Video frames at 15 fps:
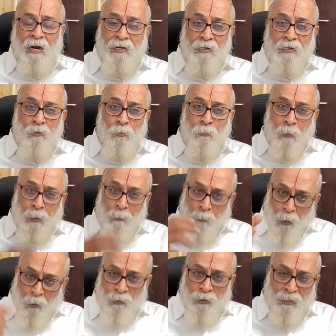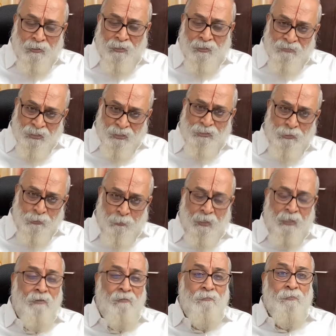And you propound it in such a
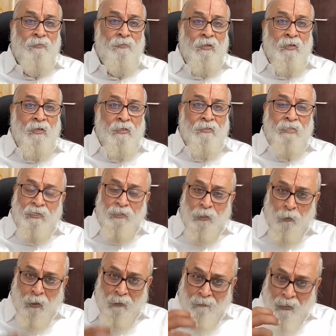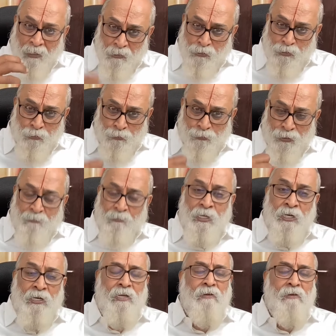way that you have understood the
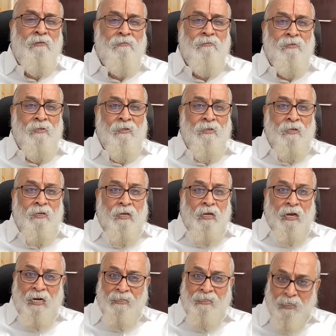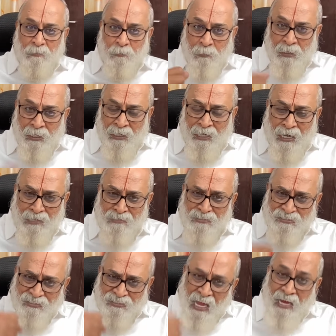meaning and that meaning has
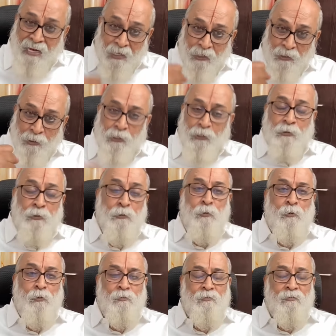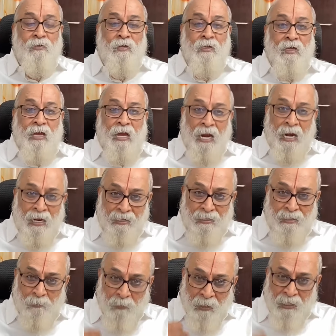sank into you
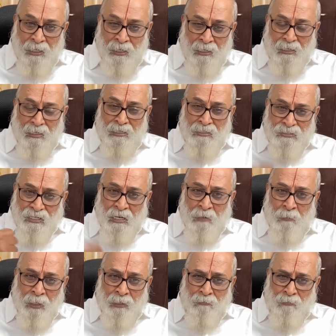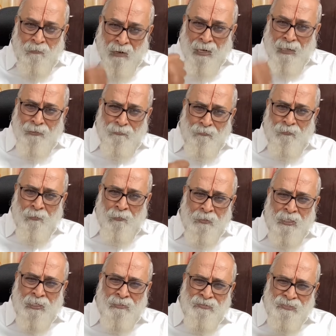and the meaning is coming right
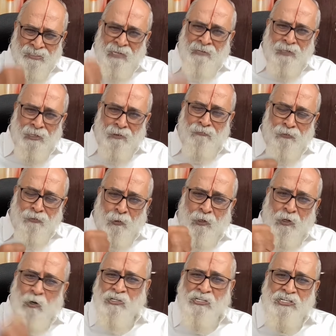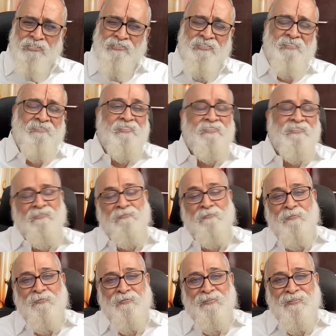from the center of your consciousness.